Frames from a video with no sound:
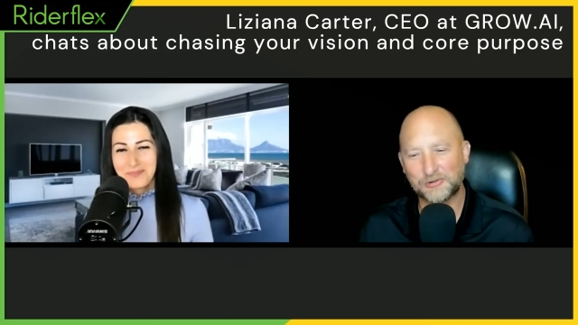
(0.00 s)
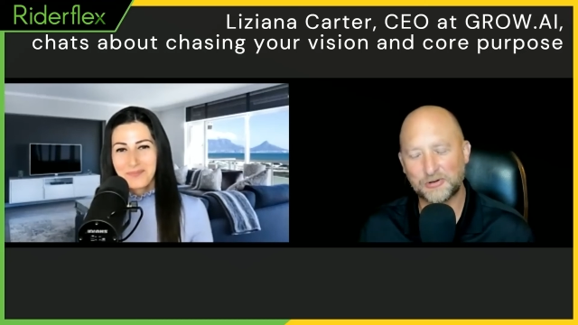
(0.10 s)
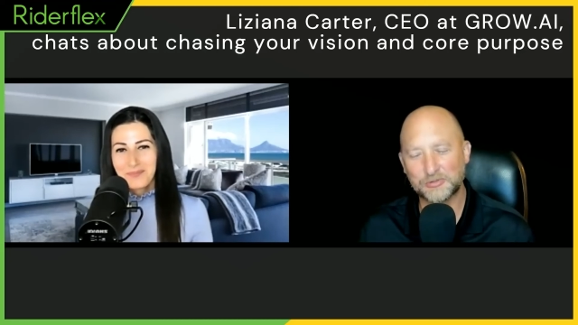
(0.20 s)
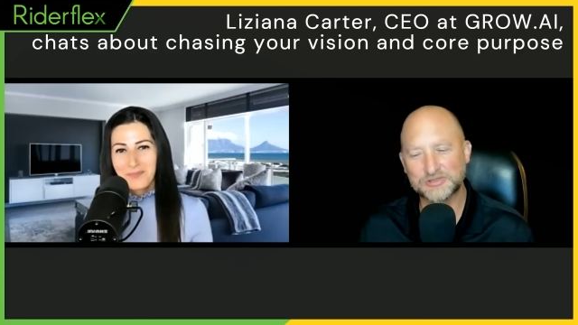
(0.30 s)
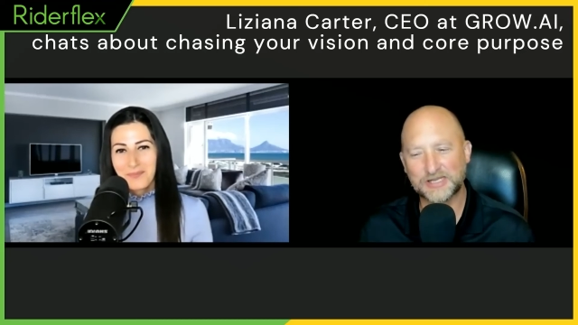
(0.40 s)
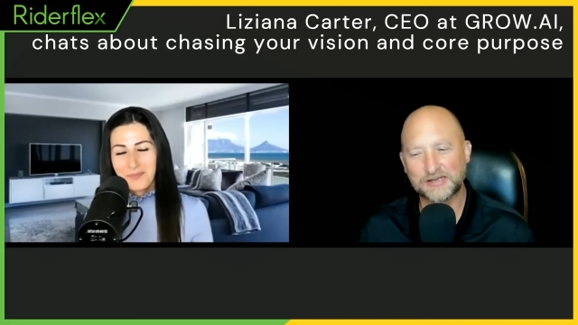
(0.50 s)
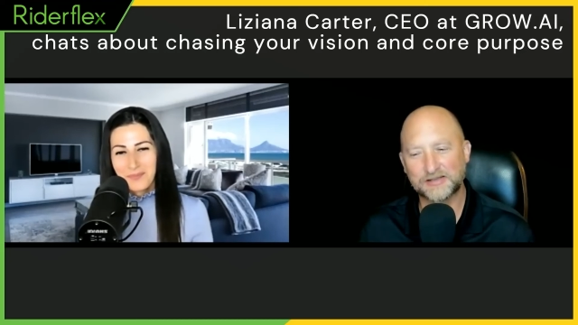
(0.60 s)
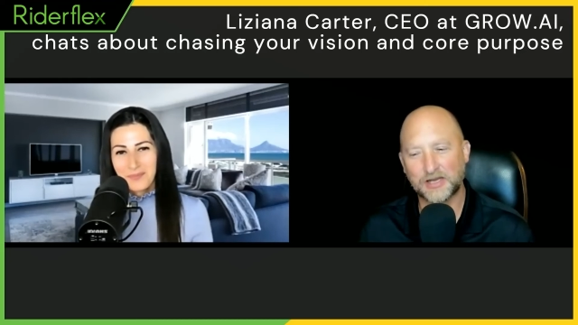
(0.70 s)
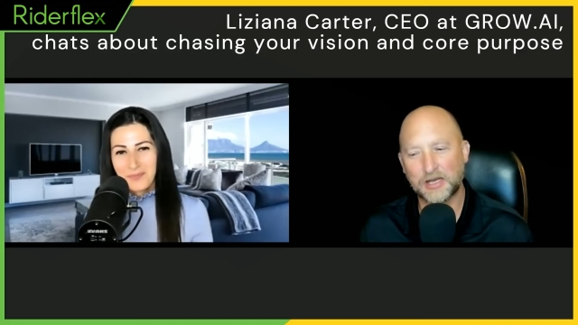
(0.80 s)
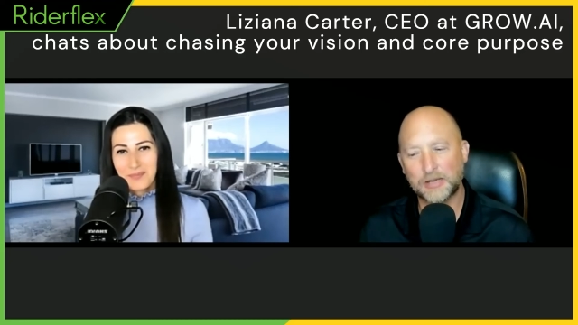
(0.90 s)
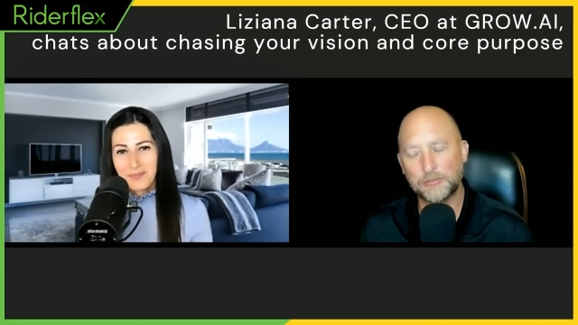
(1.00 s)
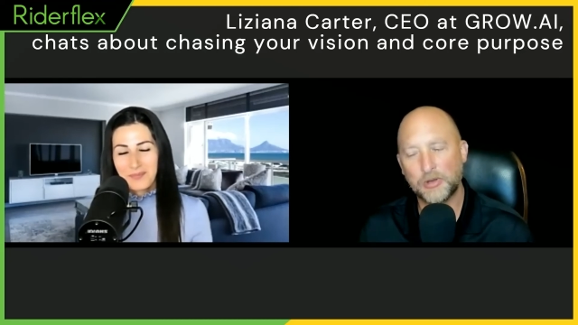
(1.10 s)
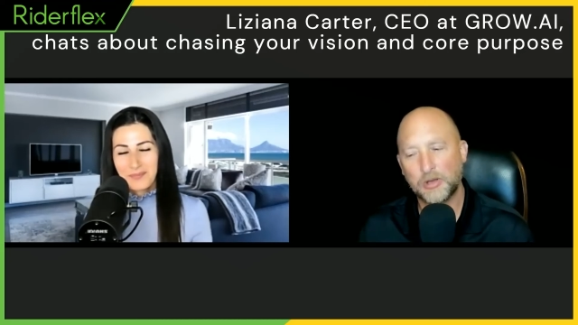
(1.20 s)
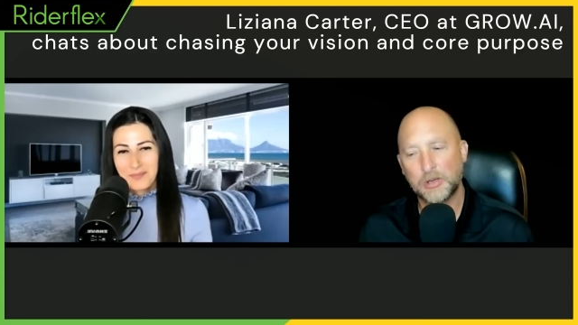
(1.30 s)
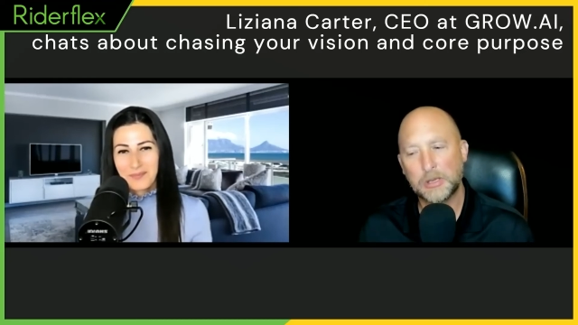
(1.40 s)
Speaker 1: we're almost out of time.
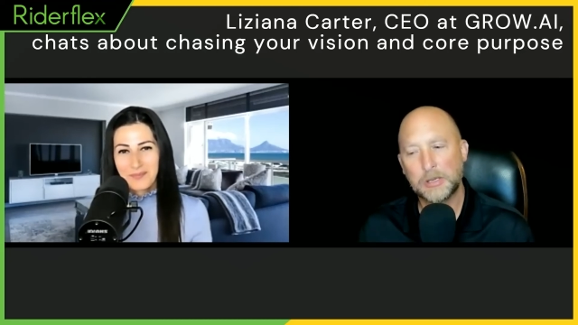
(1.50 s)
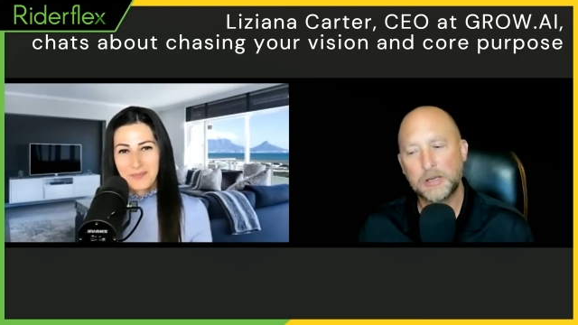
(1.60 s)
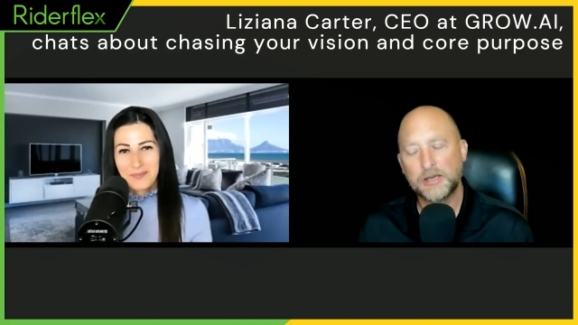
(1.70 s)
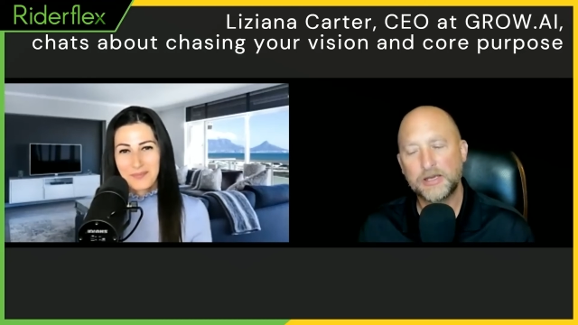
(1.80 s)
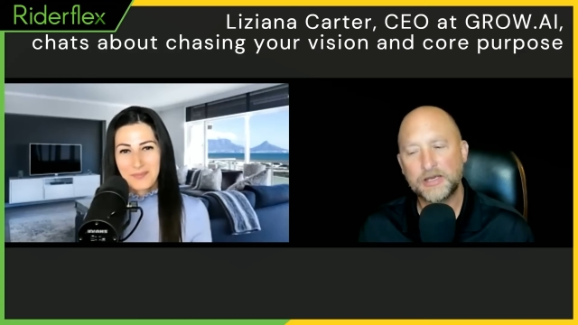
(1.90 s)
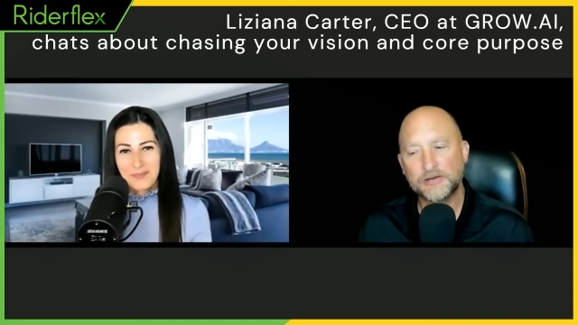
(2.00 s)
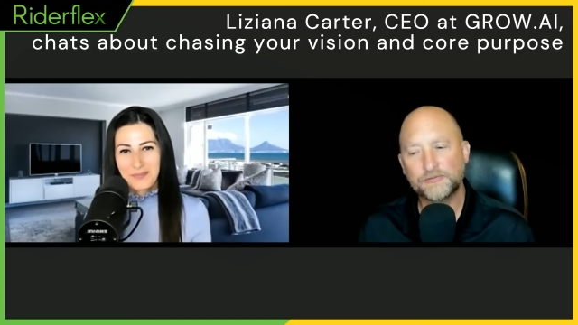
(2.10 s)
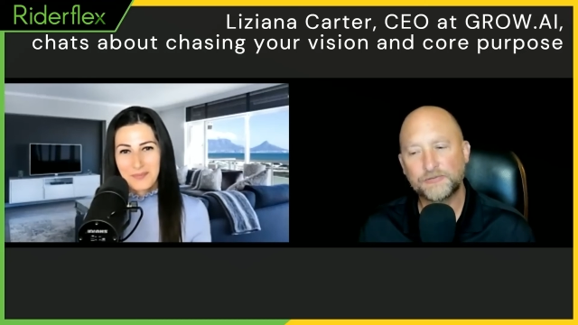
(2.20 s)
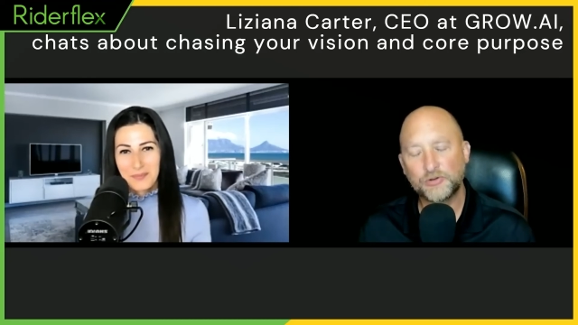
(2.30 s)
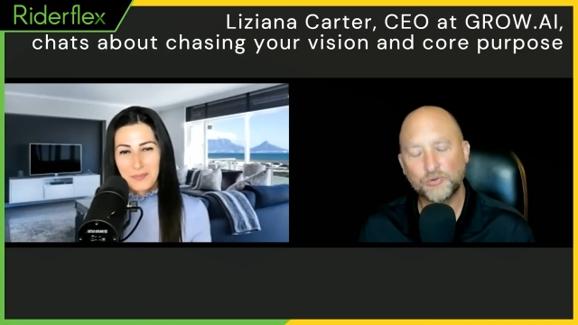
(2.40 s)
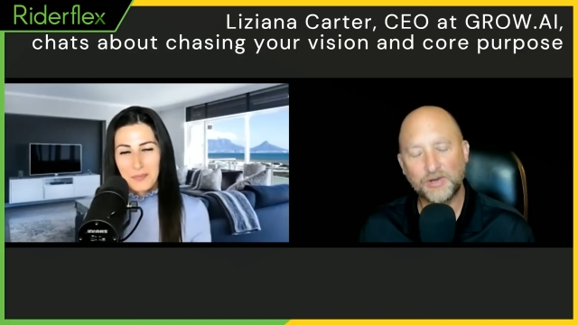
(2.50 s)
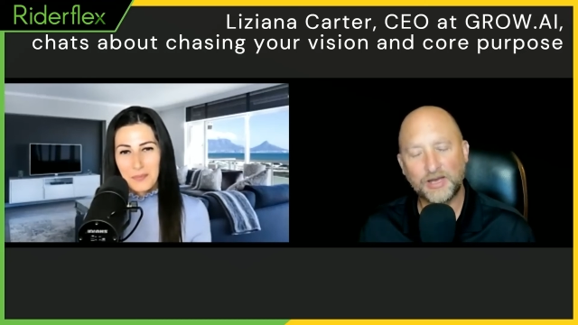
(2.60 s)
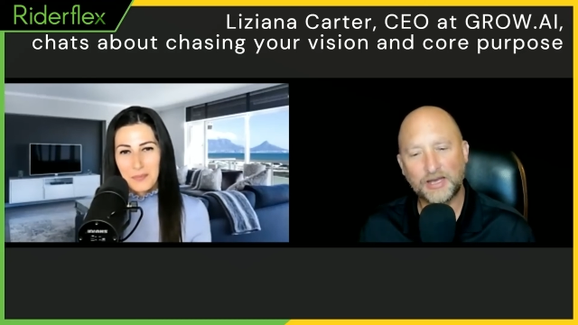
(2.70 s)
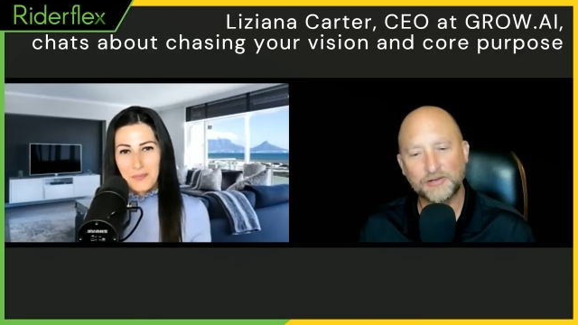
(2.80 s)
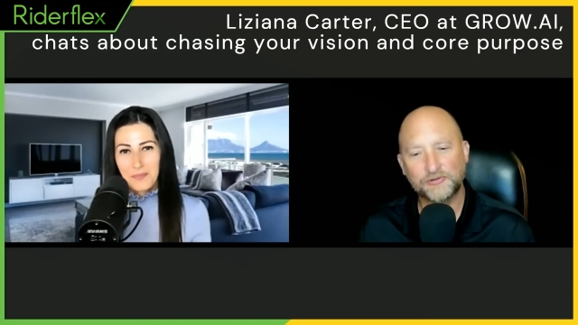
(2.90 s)
If you
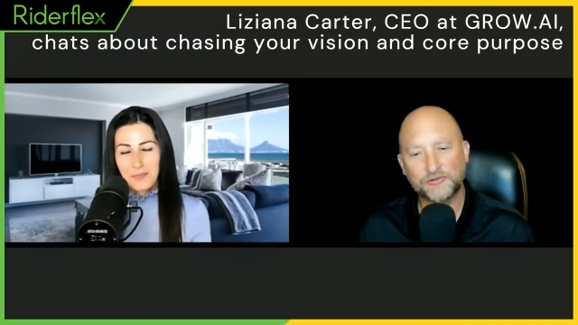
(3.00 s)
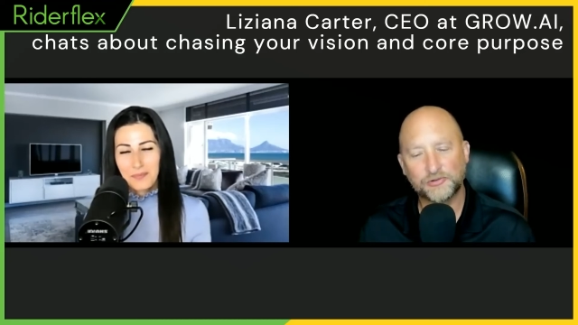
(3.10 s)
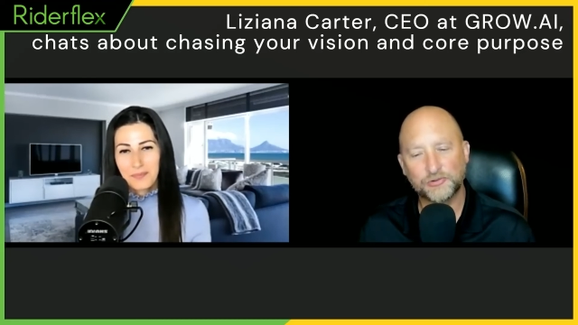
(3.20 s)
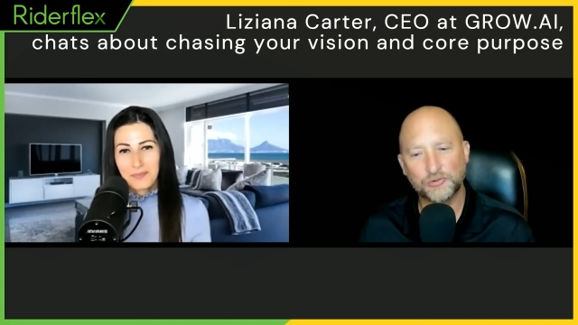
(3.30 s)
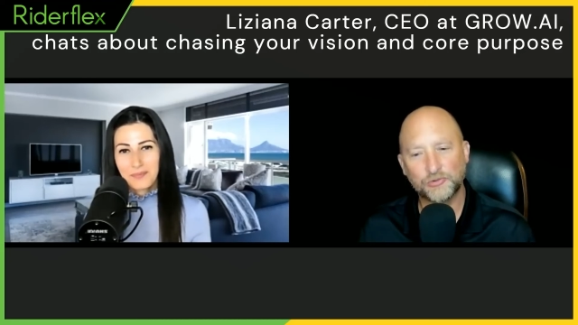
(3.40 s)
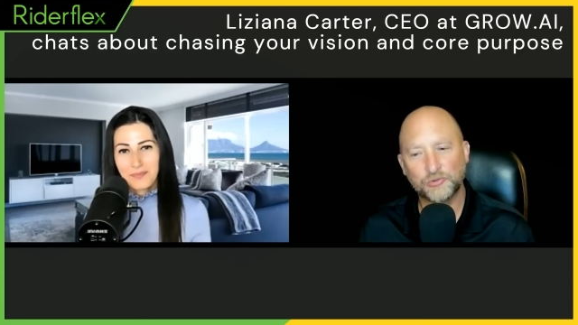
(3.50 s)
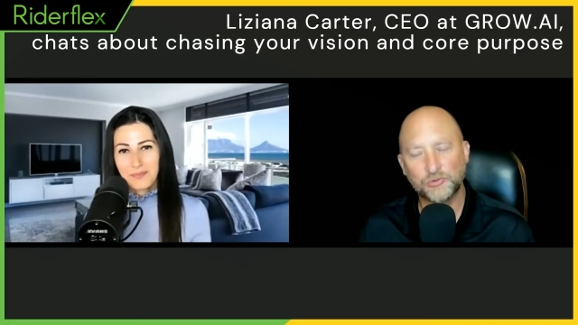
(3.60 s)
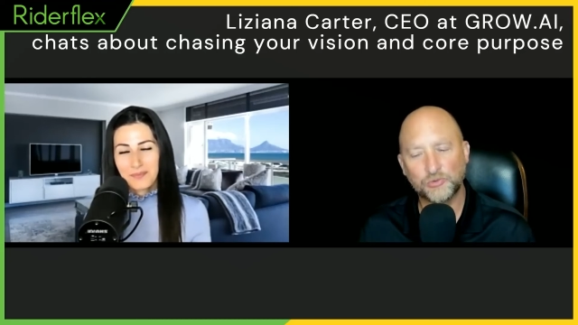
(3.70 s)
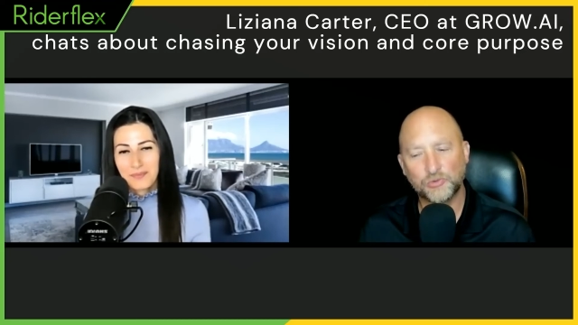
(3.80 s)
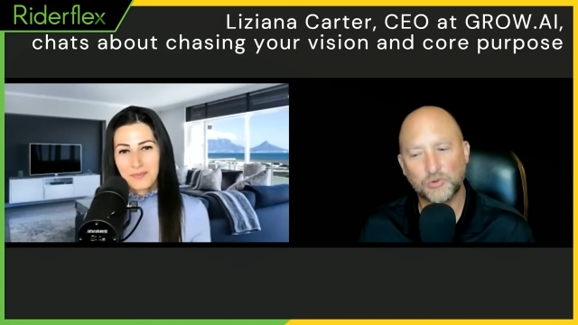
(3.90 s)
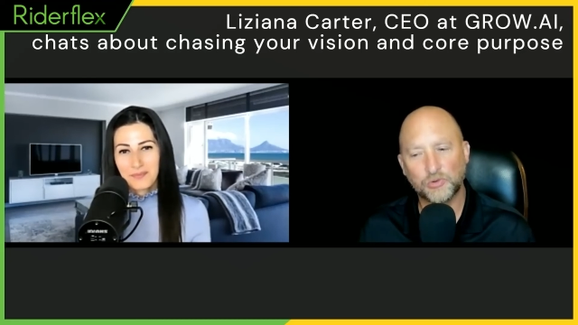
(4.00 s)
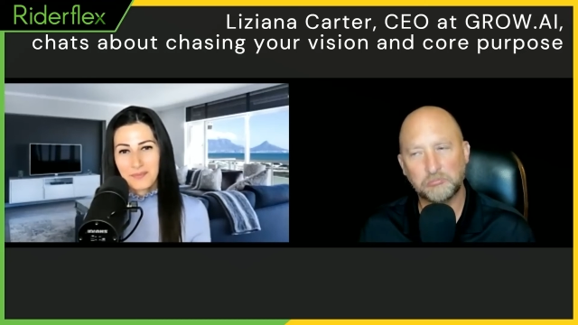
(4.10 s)
had to